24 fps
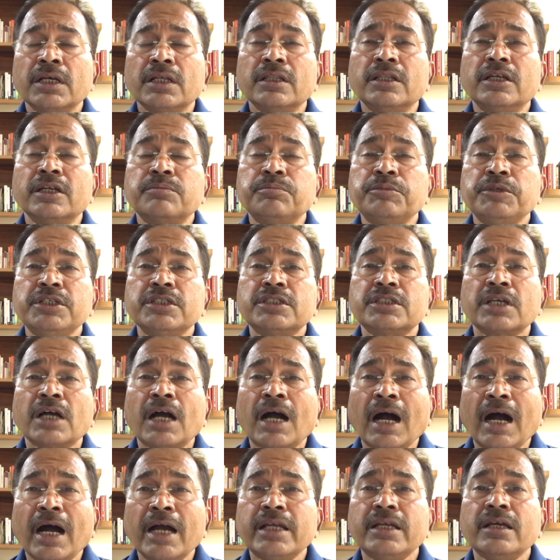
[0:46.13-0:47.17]
that means
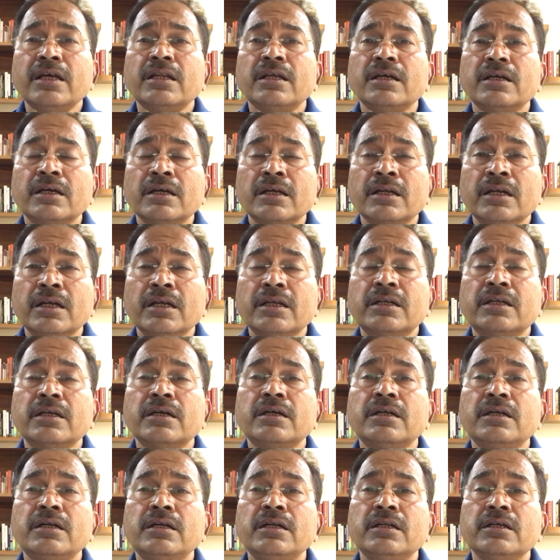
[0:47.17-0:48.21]
higher
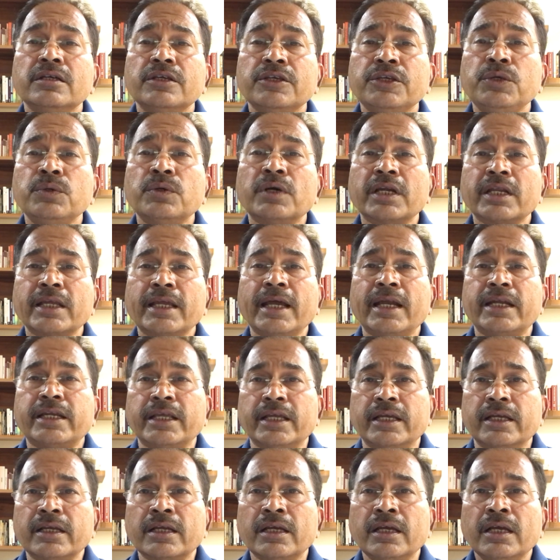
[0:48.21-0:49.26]
return you are
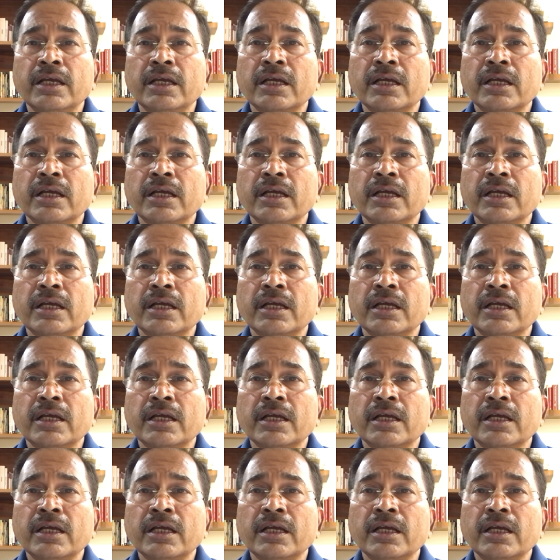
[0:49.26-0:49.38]
getting